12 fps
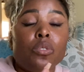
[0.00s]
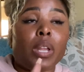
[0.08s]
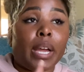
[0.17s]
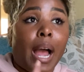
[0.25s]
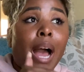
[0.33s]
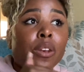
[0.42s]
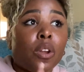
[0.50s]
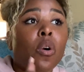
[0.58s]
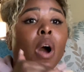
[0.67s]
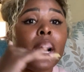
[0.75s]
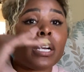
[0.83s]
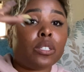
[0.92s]
Like I know
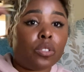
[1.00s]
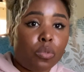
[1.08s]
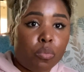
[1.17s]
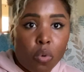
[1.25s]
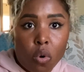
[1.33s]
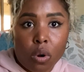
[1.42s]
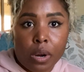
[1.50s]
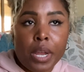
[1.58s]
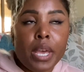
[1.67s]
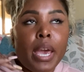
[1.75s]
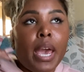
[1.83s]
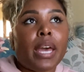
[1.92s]
I could do more.
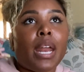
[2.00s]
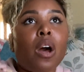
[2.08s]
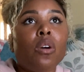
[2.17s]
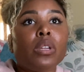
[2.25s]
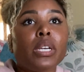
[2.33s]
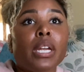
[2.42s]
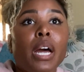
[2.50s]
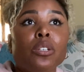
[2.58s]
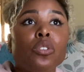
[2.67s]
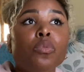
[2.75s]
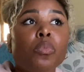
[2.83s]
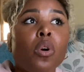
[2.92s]
And not only could I
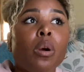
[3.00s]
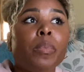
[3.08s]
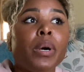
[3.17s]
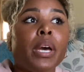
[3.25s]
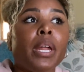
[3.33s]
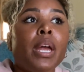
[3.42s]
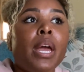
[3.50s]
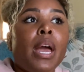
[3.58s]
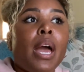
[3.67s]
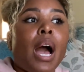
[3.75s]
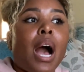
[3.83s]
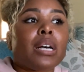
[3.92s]
do more, but
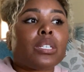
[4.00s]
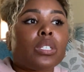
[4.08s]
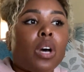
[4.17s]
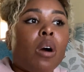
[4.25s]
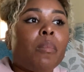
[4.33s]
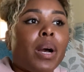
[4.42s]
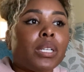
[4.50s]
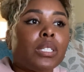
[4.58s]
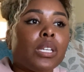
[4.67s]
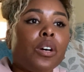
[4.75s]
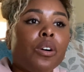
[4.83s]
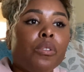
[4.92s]
I saw
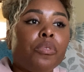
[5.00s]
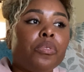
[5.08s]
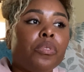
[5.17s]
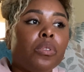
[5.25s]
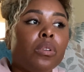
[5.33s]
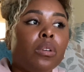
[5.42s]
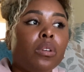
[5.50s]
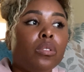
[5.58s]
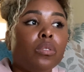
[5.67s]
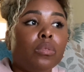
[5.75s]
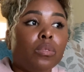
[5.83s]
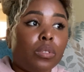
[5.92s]
myself
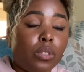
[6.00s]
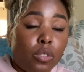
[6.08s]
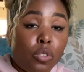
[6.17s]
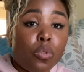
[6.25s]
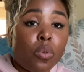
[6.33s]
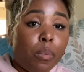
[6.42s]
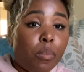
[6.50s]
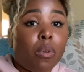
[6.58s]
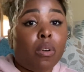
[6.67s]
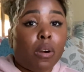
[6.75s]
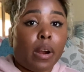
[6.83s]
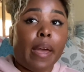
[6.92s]
doing
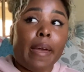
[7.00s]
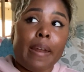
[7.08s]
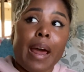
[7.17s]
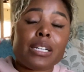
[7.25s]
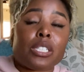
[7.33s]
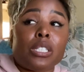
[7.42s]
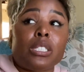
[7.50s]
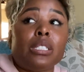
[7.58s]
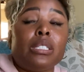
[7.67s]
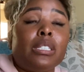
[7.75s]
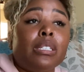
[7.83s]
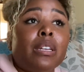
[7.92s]
more. And I just
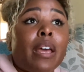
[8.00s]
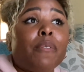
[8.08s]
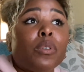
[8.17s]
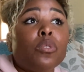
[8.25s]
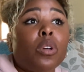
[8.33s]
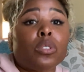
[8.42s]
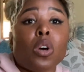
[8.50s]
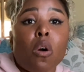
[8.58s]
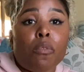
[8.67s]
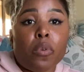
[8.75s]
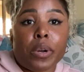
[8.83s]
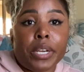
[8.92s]
never knew those whole
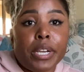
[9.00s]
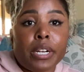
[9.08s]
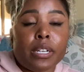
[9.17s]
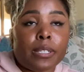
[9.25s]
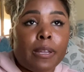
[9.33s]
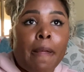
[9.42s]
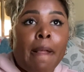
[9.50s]
four years.